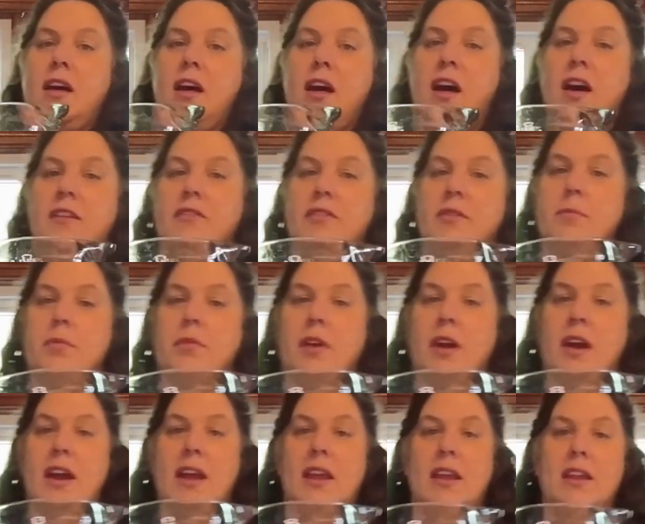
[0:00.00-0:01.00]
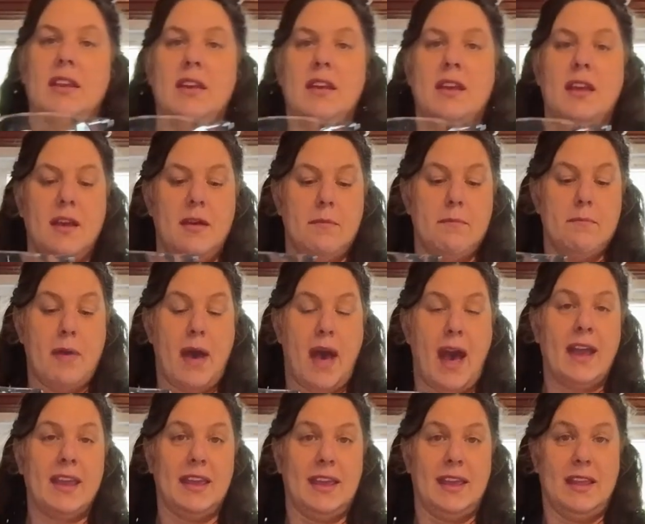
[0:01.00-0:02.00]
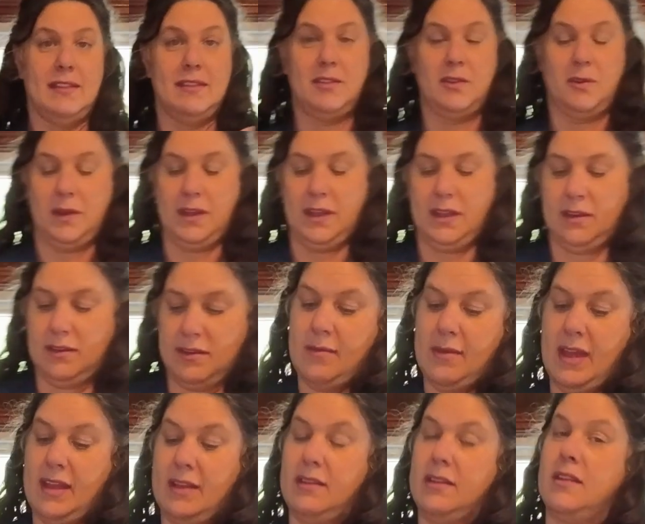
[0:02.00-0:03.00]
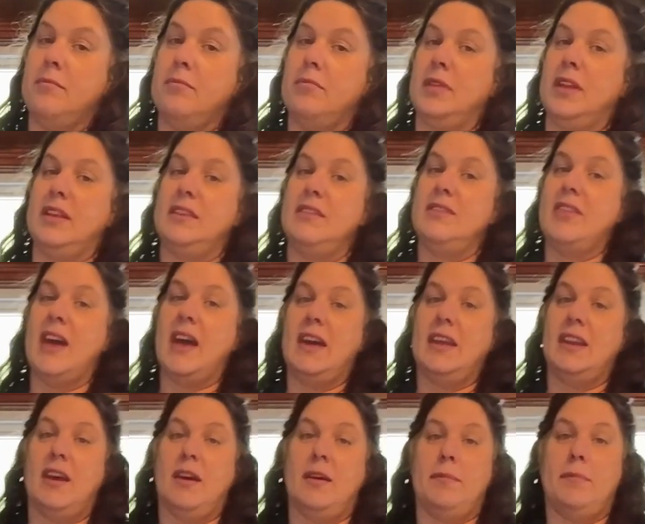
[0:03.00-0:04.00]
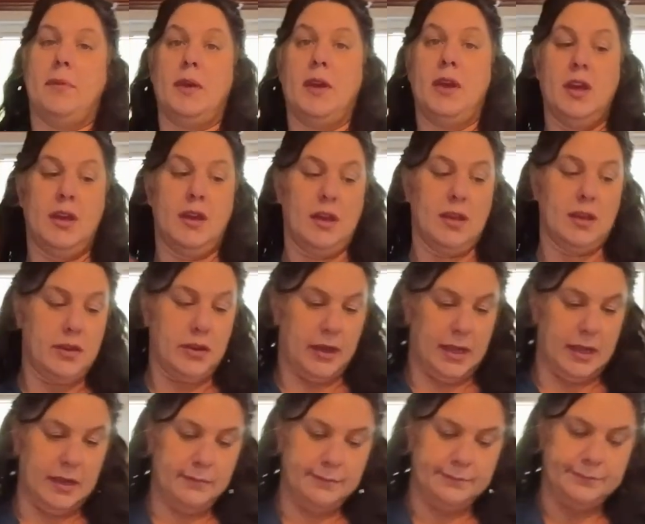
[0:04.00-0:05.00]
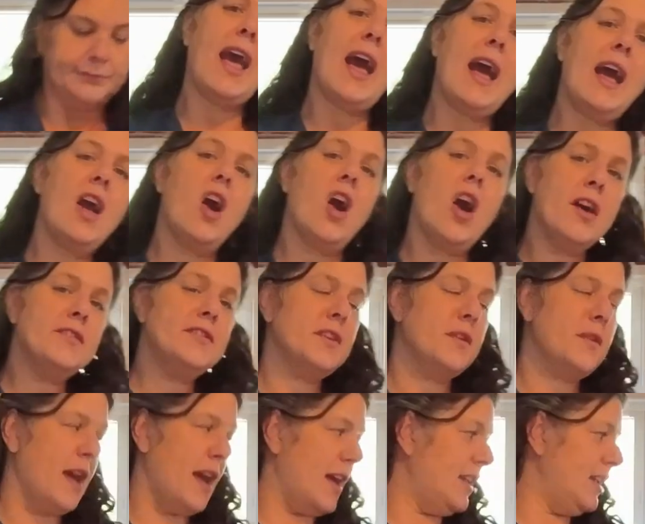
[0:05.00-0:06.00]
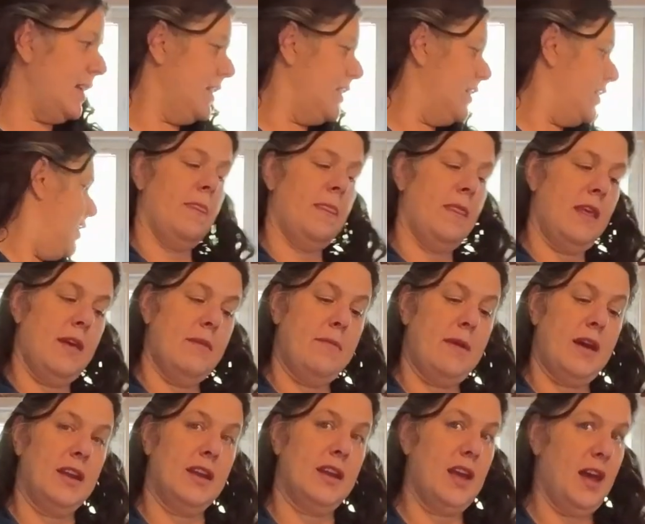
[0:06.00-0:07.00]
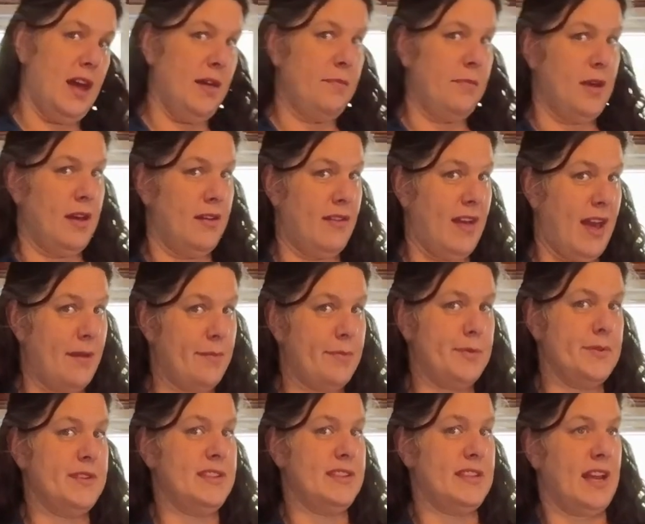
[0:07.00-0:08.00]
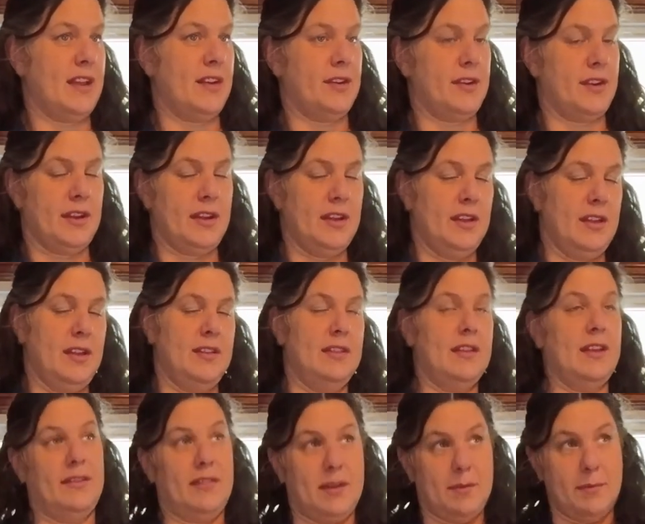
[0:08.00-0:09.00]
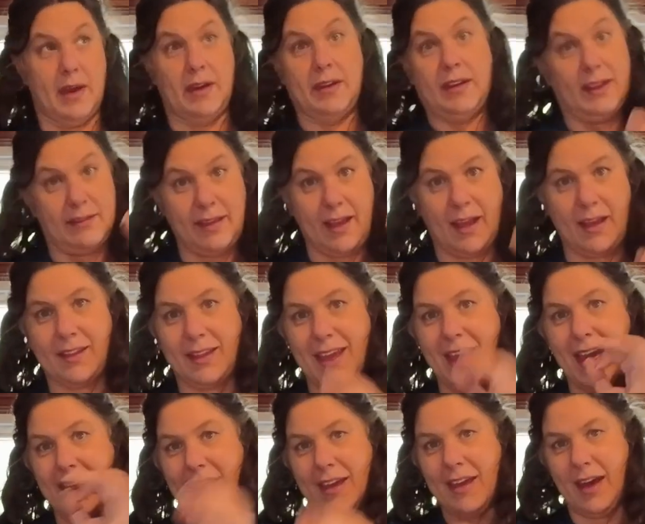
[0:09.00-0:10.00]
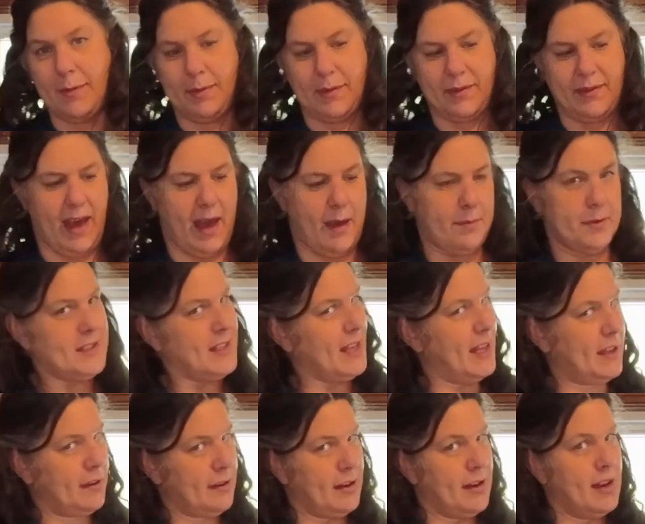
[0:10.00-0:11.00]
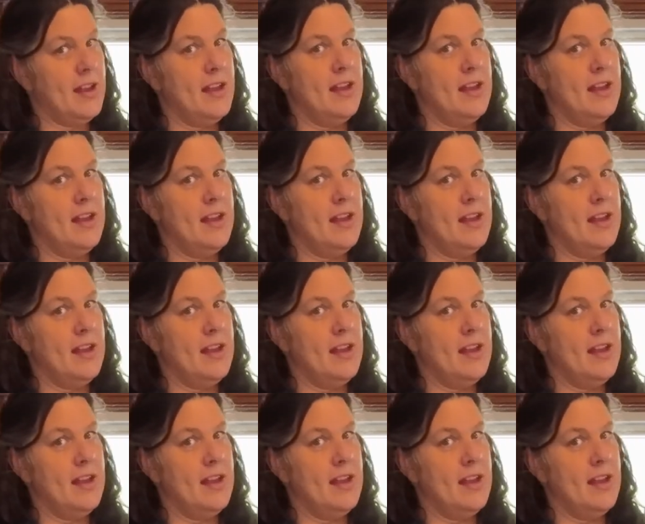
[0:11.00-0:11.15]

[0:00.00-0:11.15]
of the brine back into it and blended that up good. I also added about a cup of apple cider, not even about, exactly a cup of apple cider